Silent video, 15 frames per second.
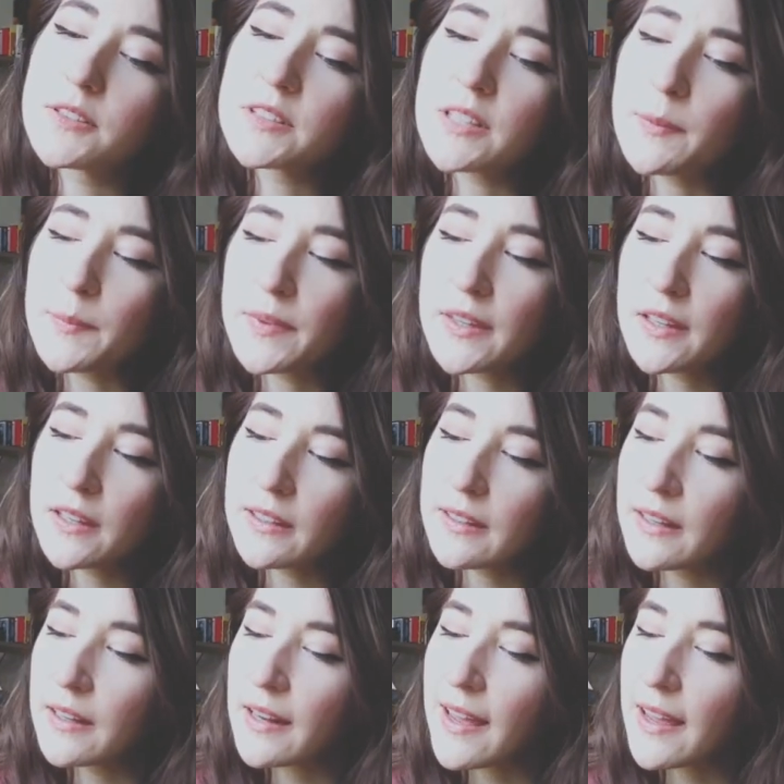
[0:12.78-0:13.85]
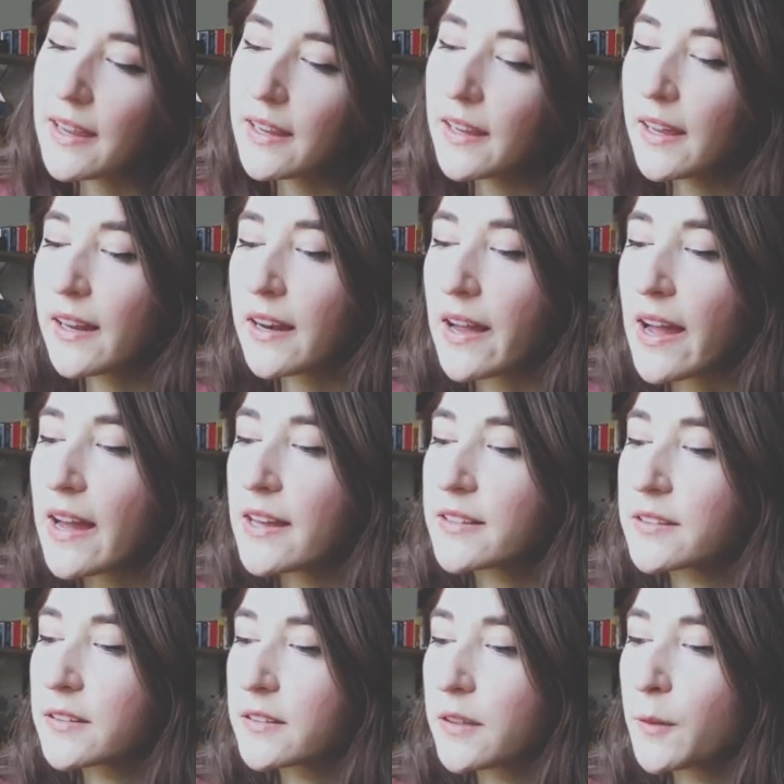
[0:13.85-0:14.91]
something that I get
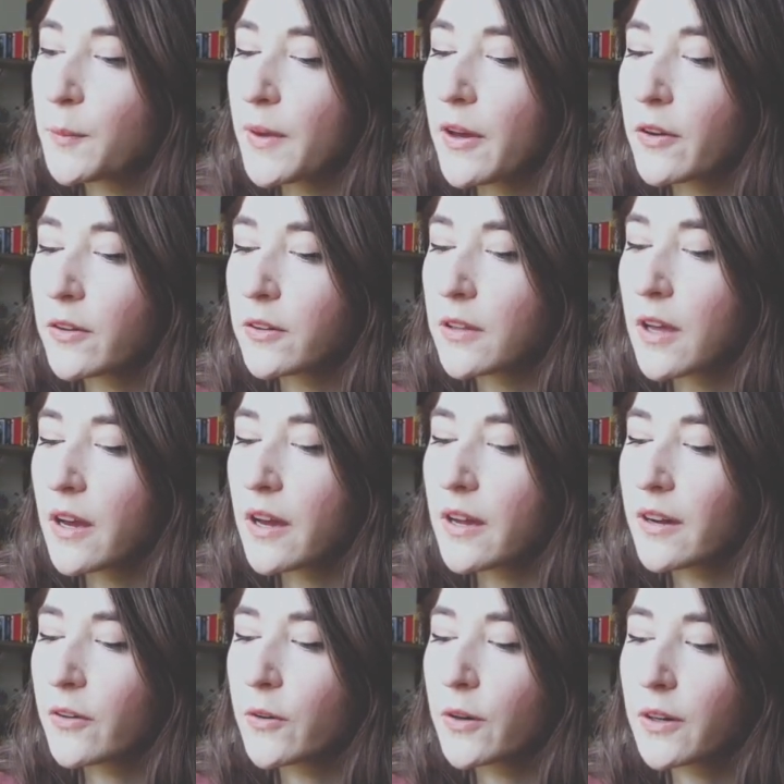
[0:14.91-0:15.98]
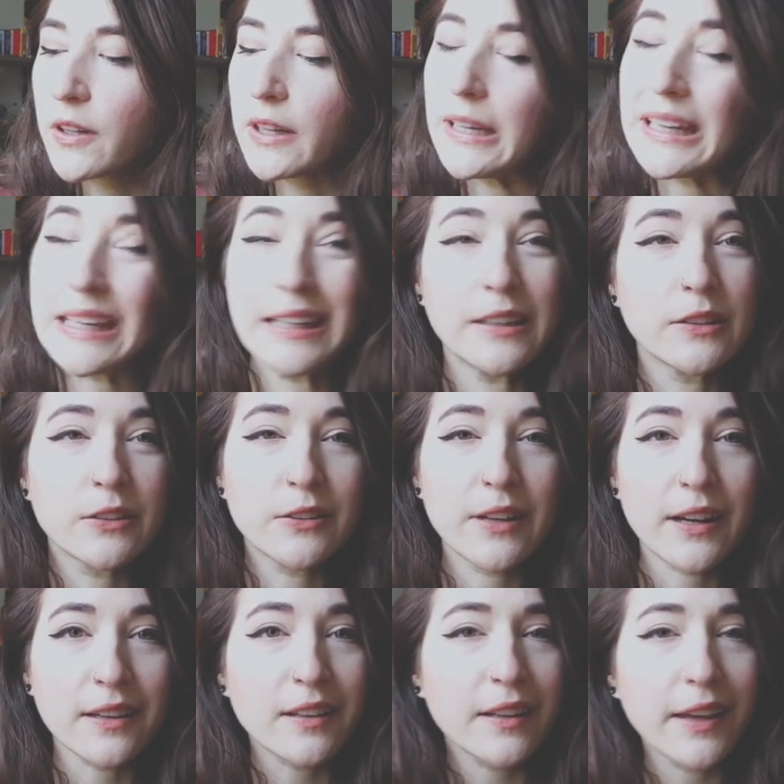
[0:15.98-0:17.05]
asked about a lot, or like
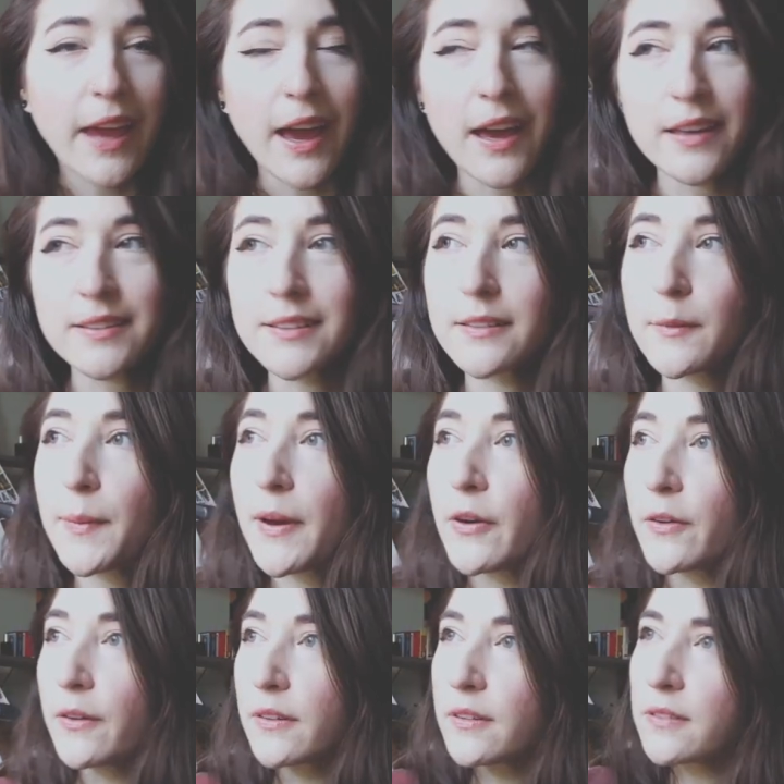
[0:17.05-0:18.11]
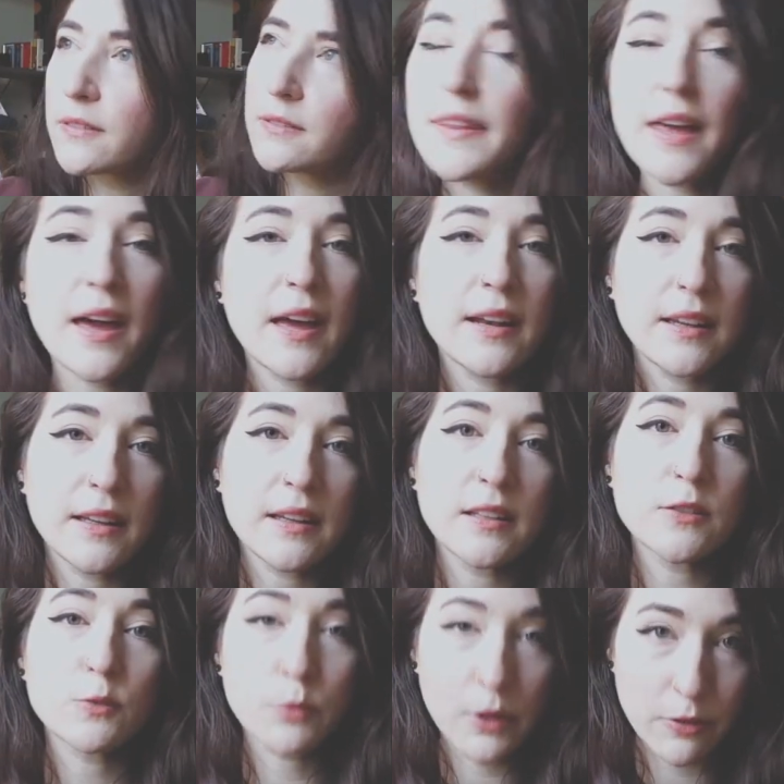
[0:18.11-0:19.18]
indirectly asked about, and that
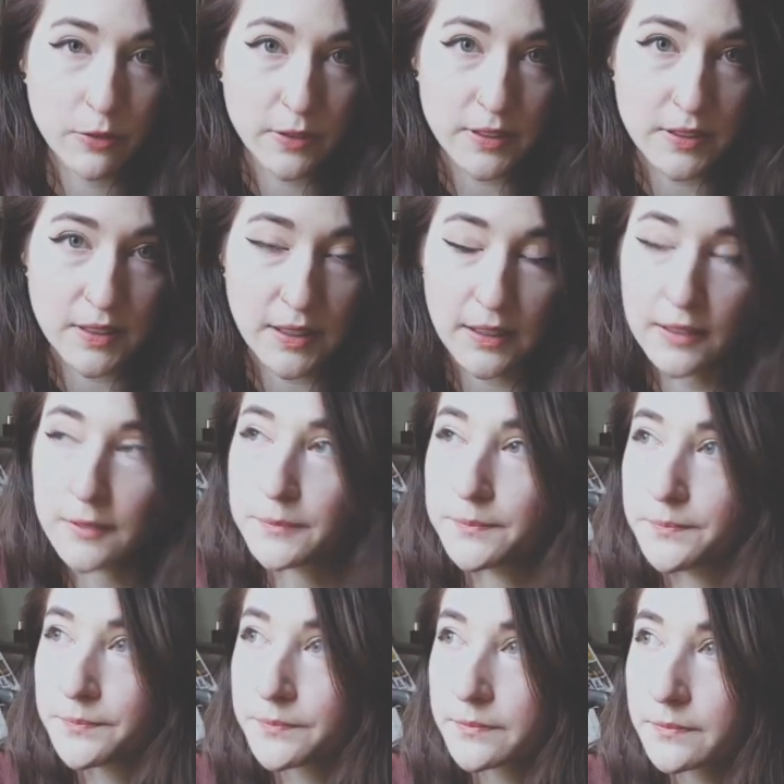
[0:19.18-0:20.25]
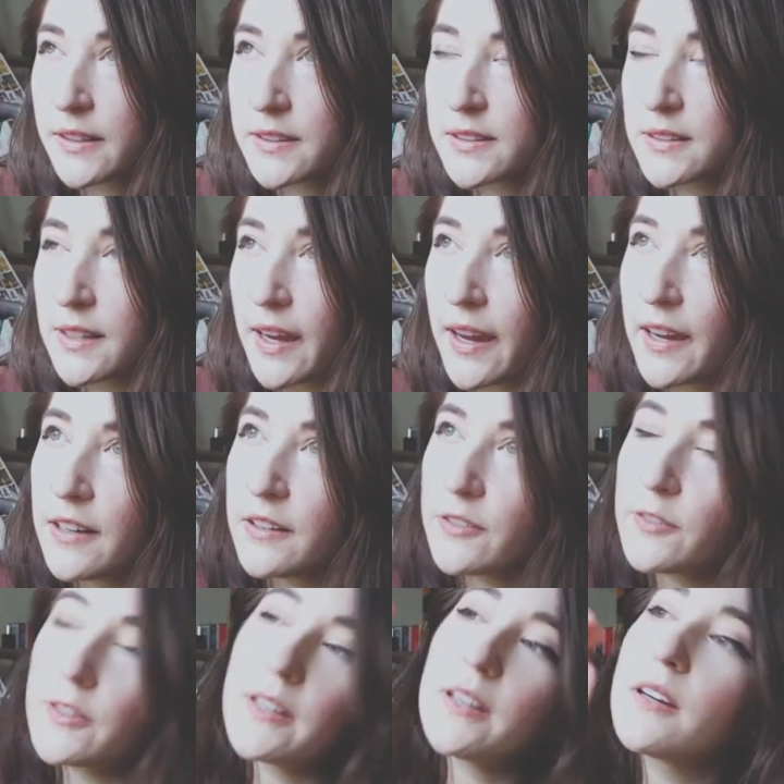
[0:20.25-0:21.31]
is referencing. It's kind
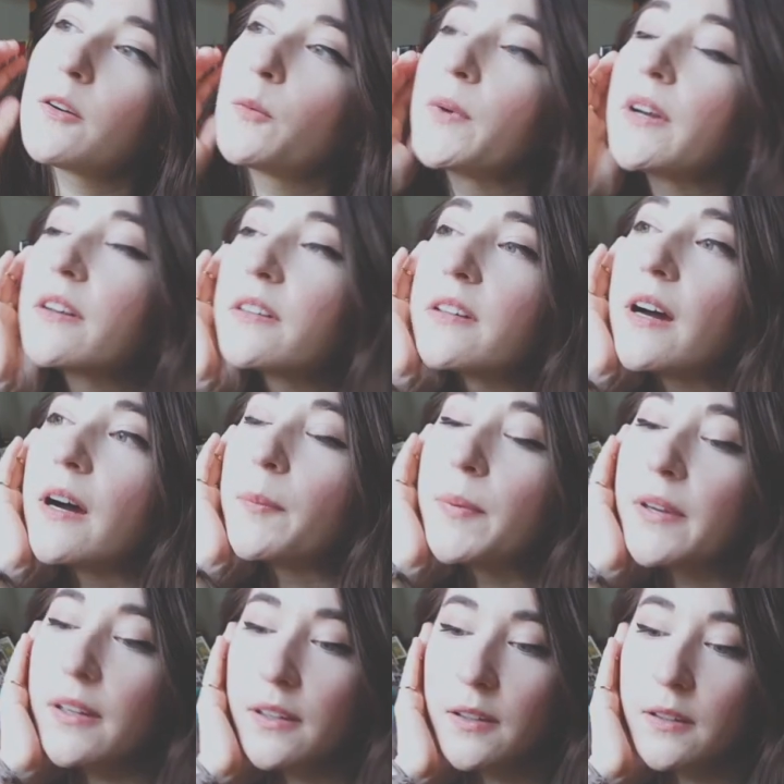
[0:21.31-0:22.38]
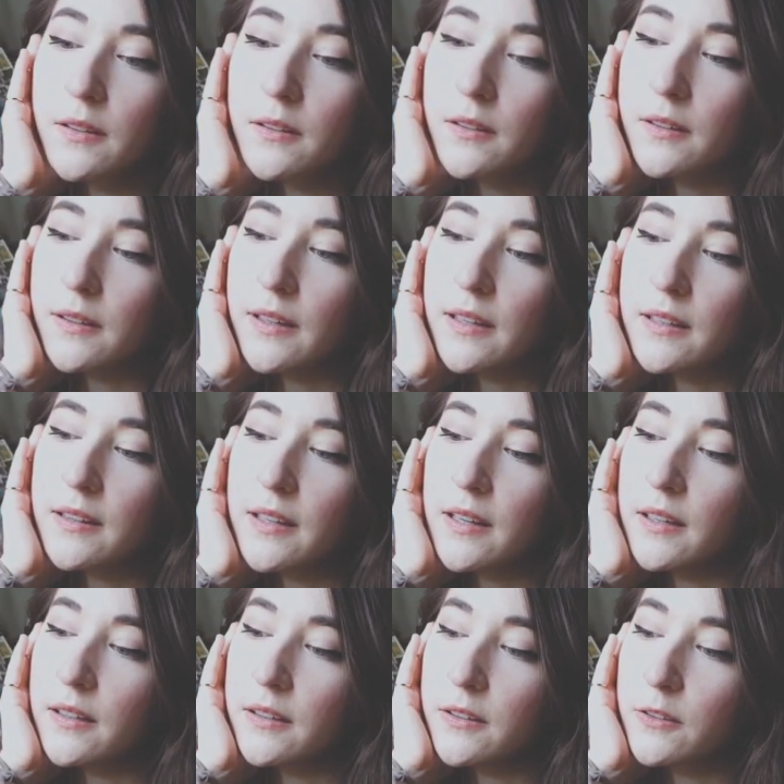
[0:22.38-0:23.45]
of like a weird topic, I
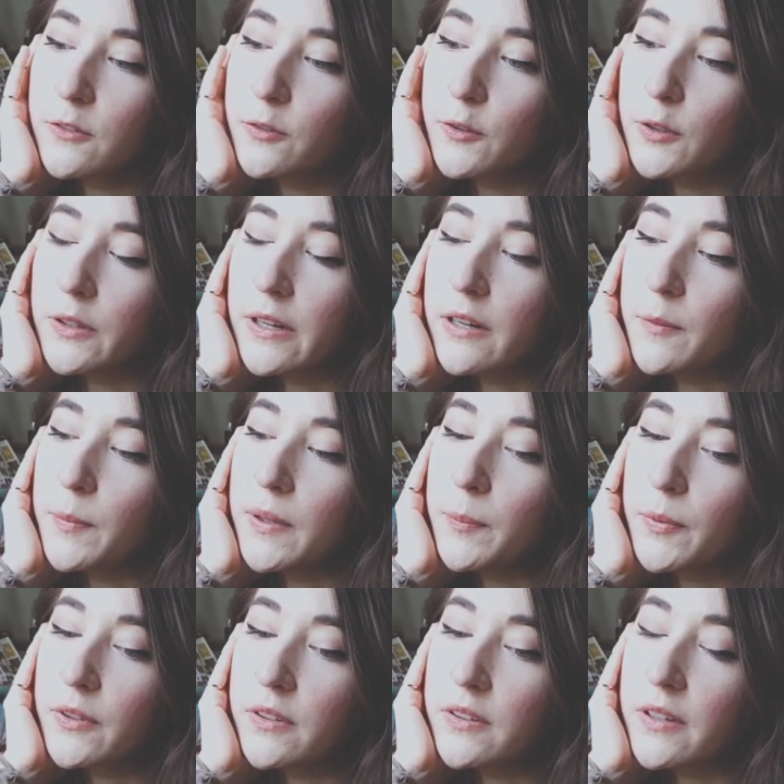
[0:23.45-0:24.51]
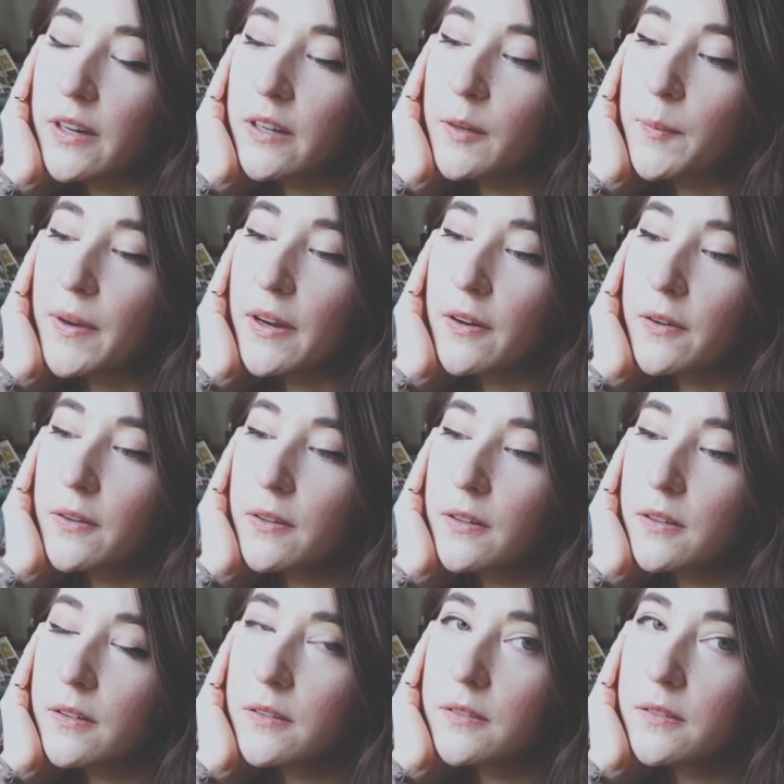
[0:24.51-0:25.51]
think, for a lot of people to talk about.